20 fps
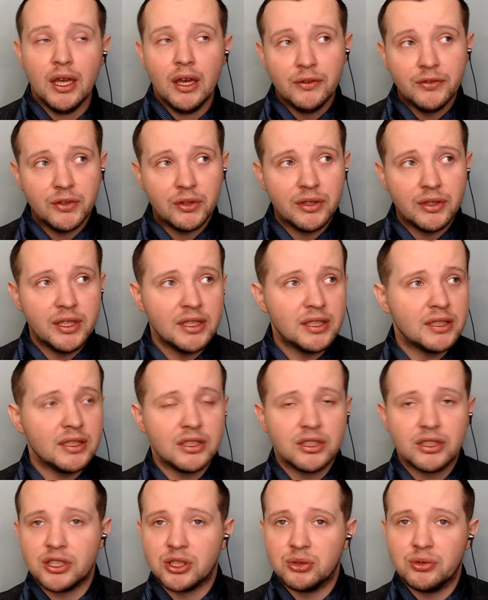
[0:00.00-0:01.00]
For instance,
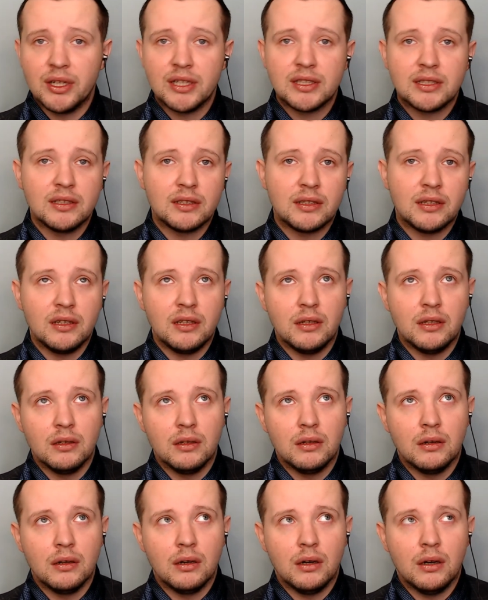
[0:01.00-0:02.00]
just recently,
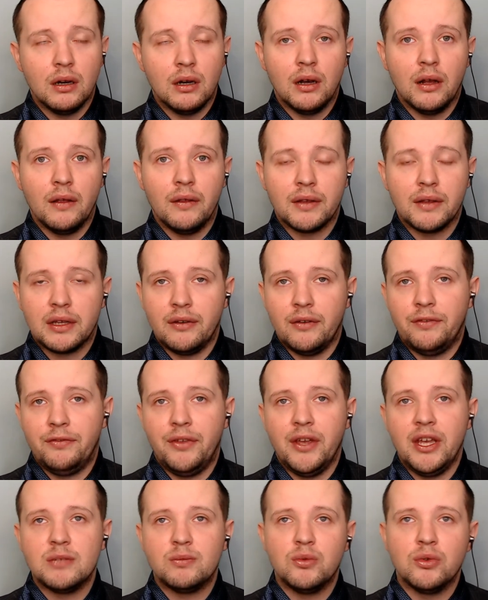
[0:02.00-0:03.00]

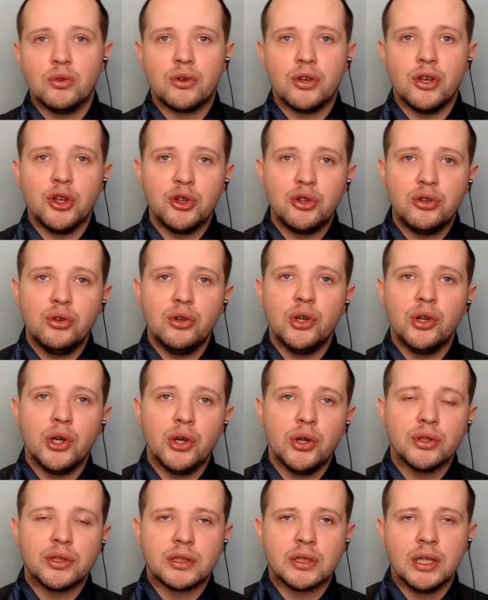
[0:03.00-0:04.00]
Facebook
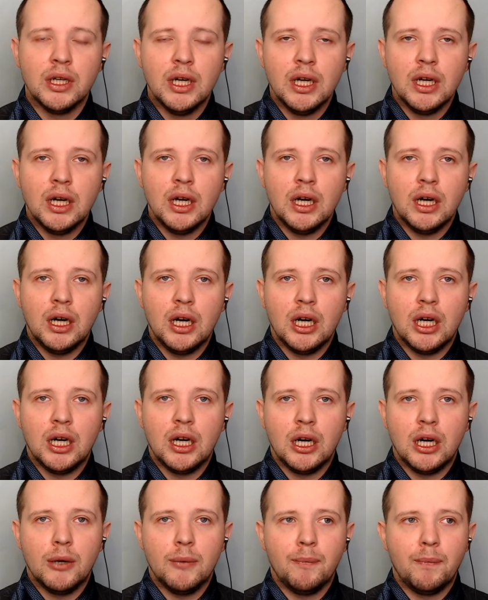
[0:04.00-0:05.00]
used
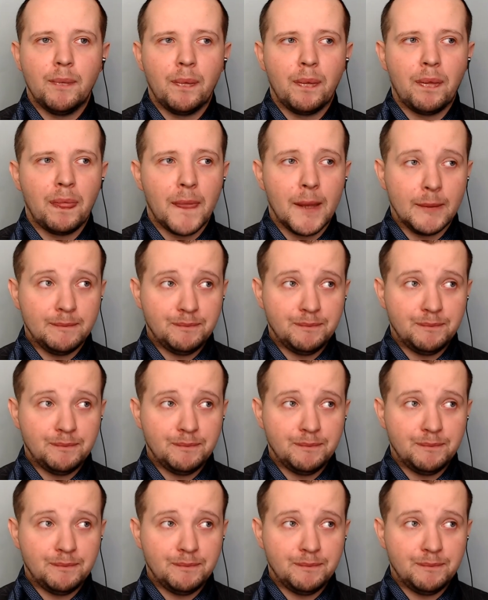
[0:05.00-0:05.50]
um,